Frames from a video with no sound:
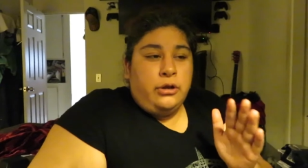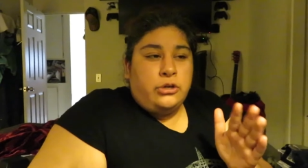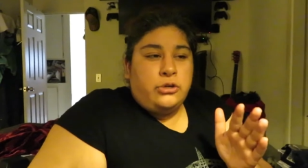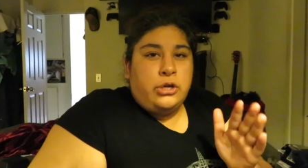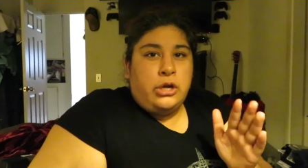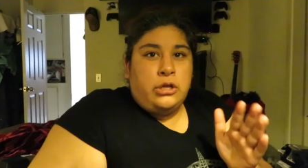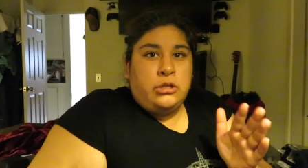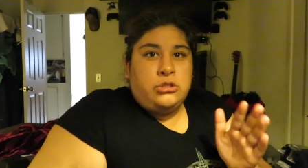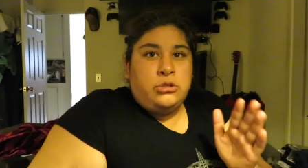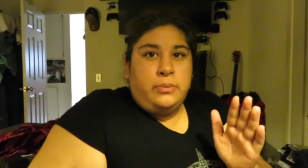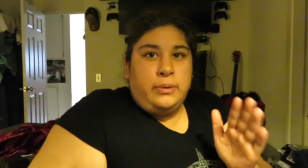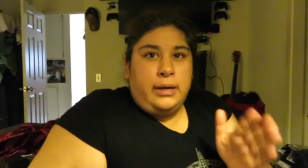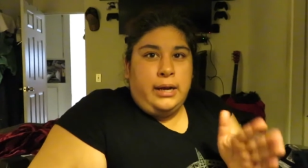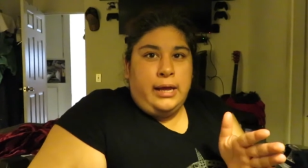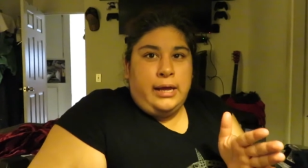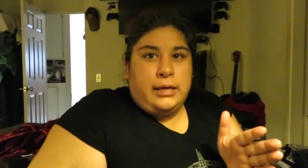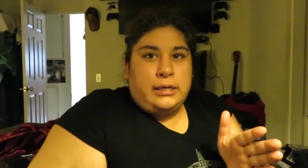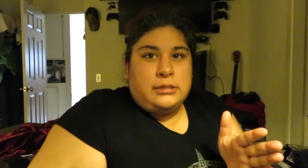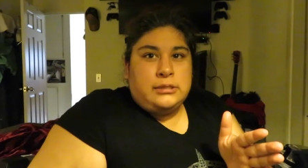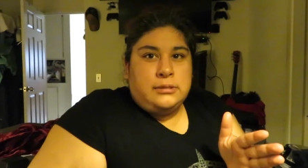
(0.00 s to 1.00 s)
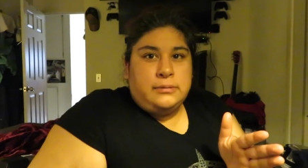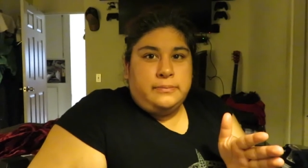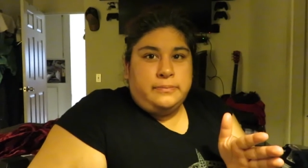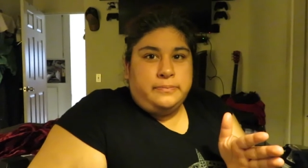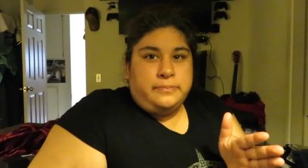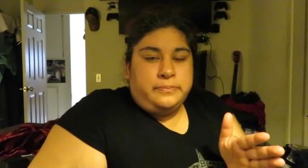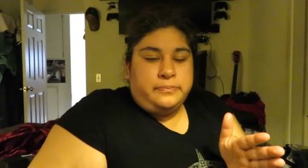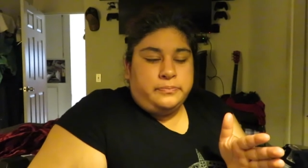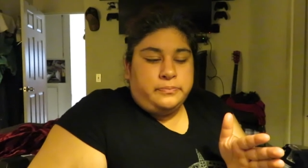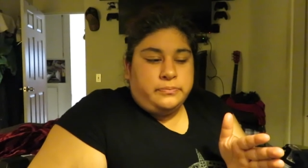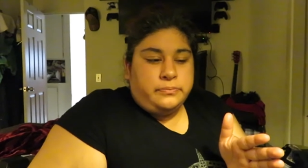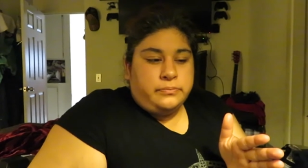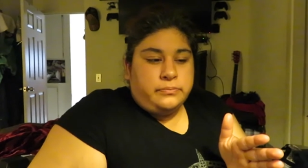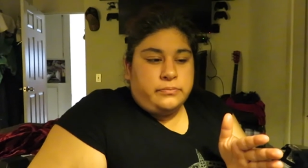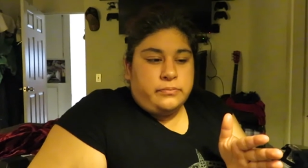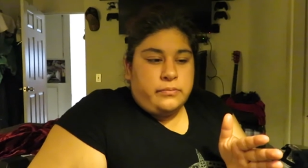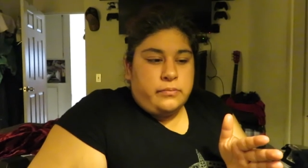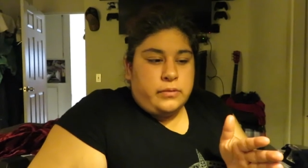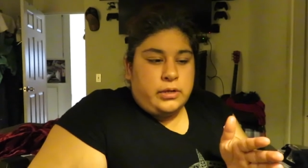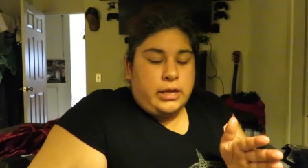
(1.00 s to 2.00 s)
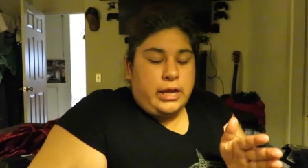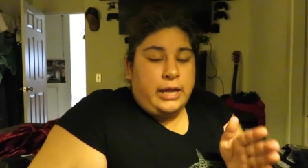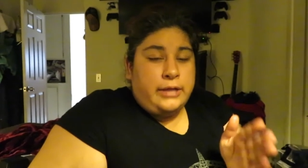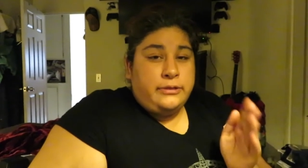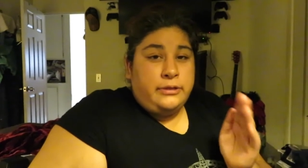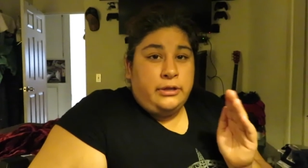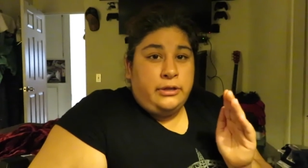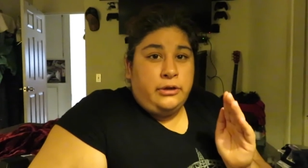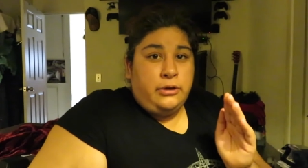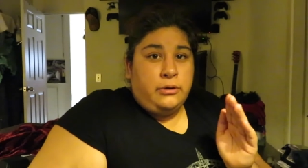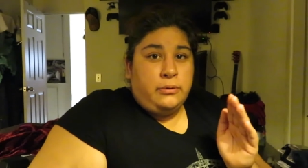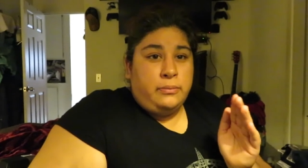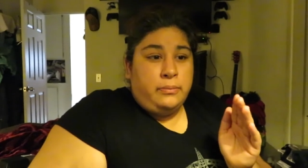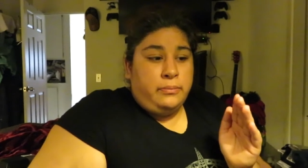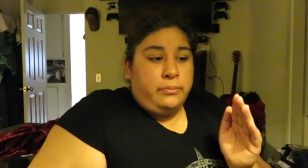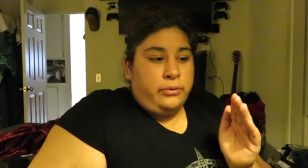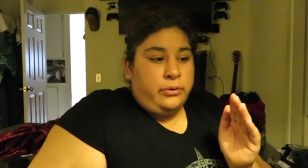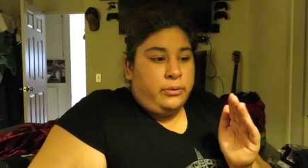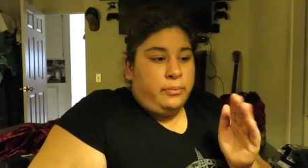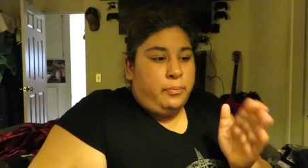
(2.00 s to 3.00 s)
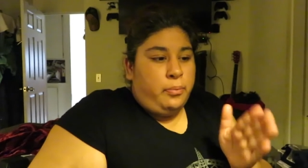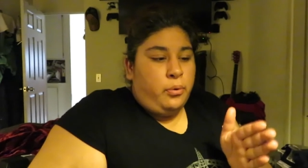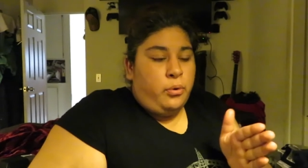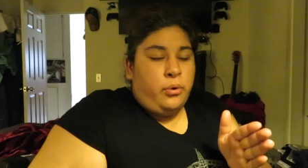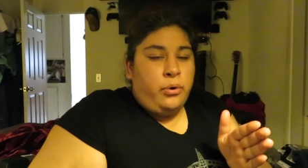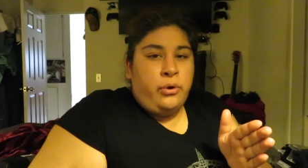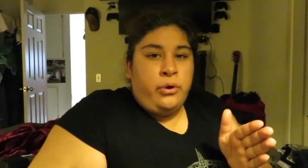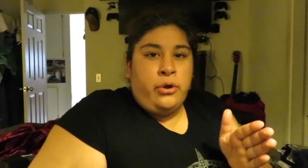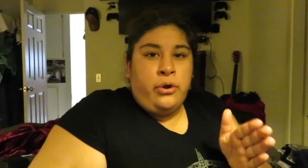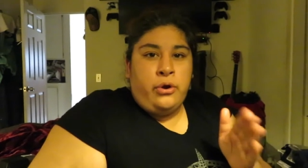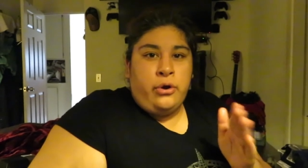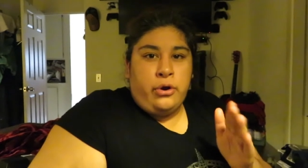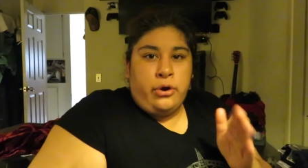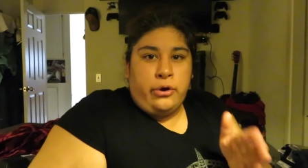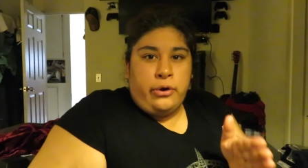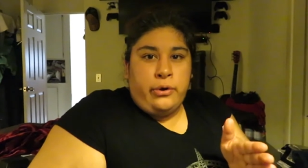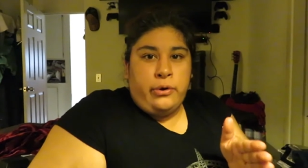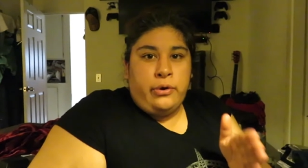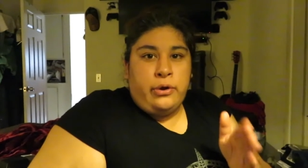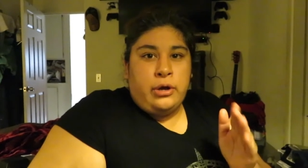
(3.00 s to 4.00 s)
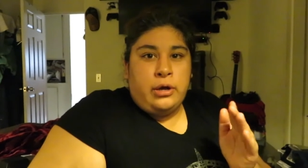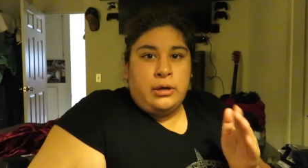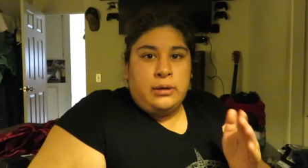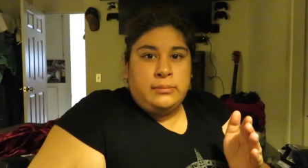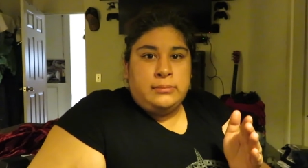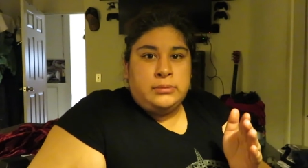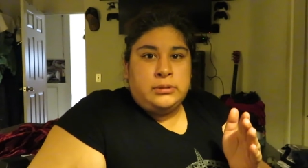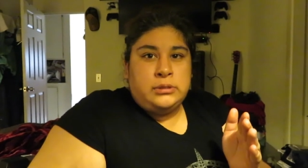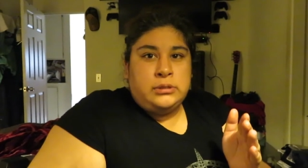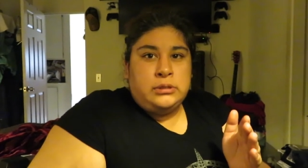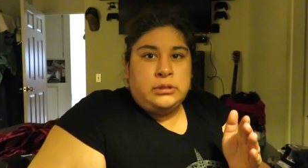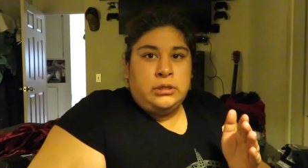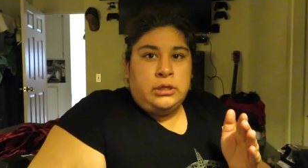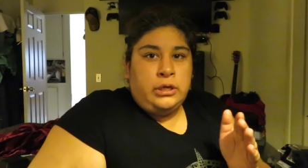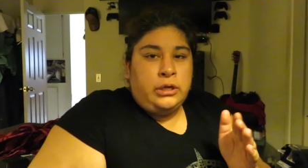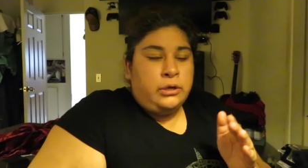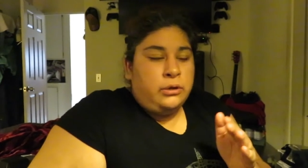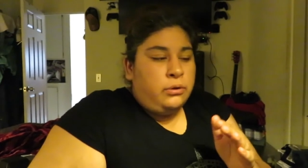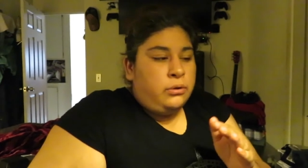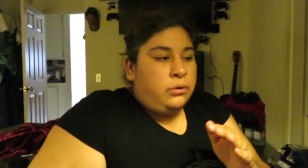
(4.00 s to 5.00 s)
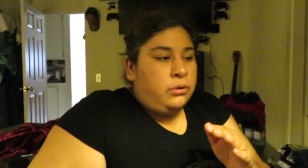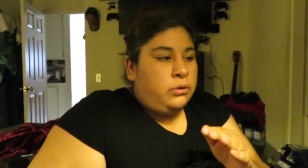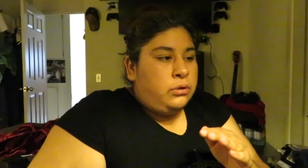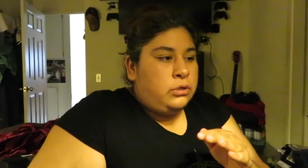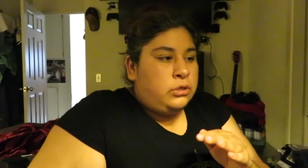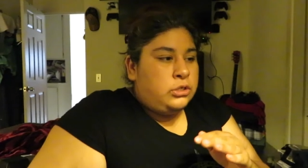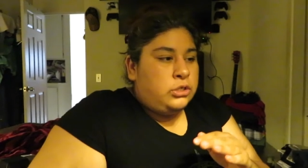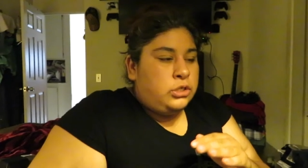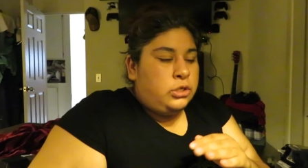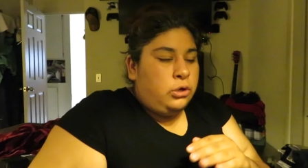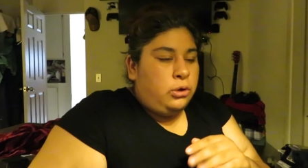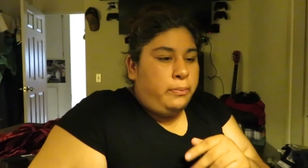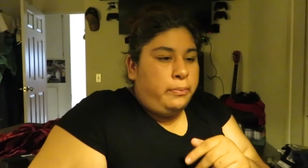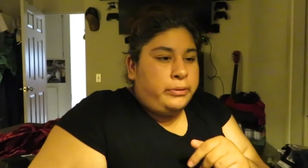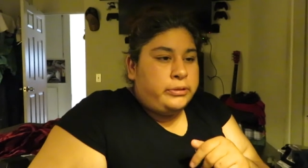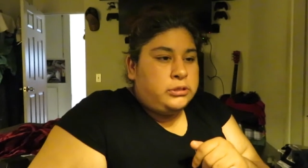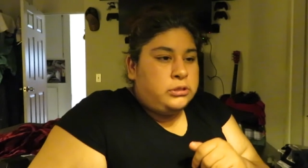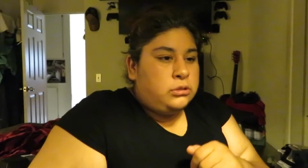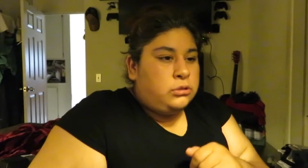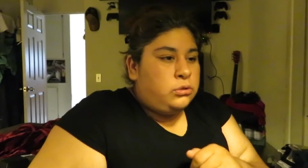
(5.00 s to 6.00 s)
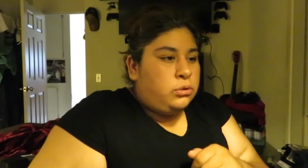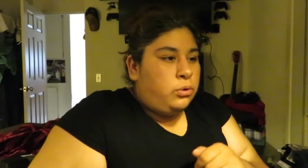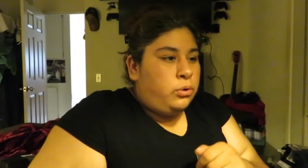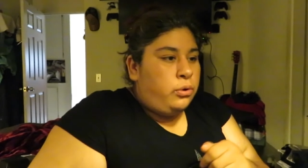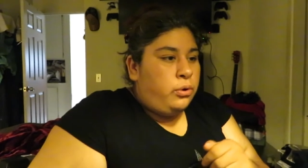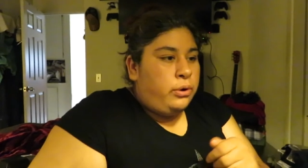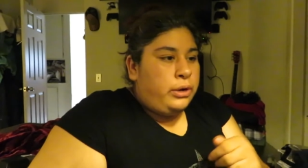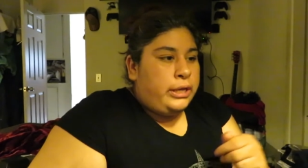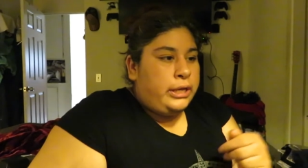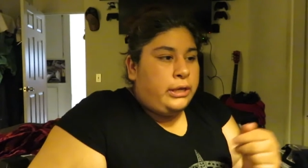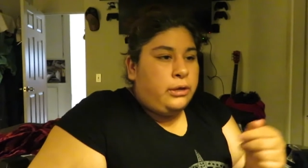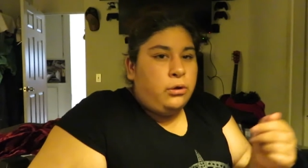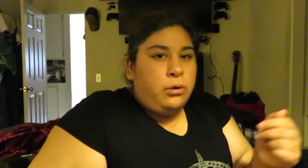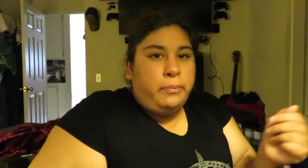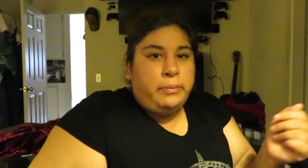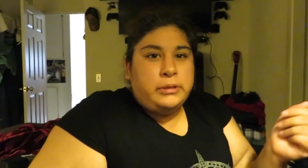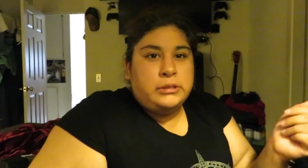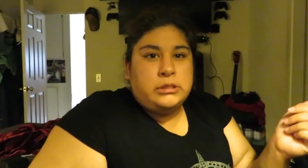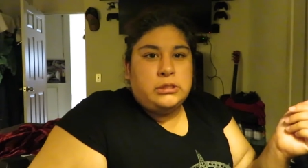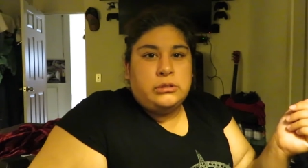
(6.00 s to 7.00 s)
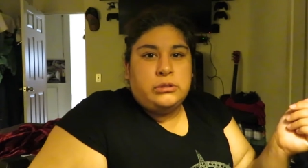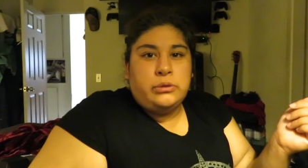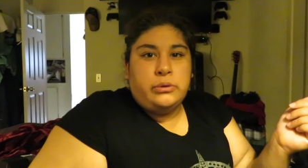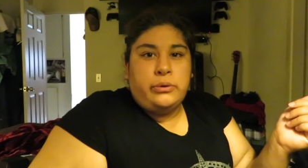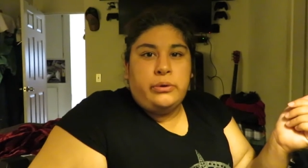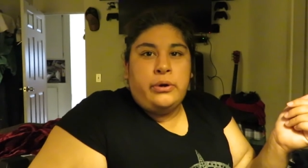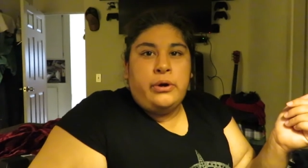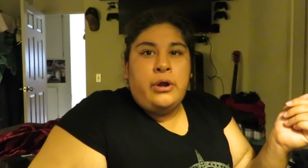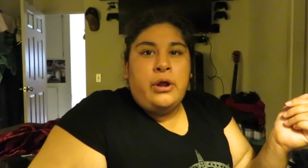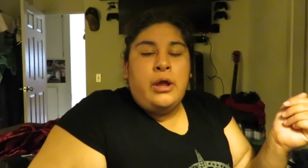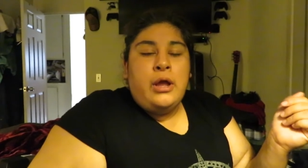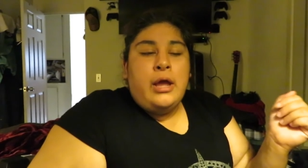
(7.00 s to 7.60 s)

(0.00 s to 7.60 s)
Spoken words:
trying to relax. And then your boy or your girl comes, you know, she opens the door, or he opens the door,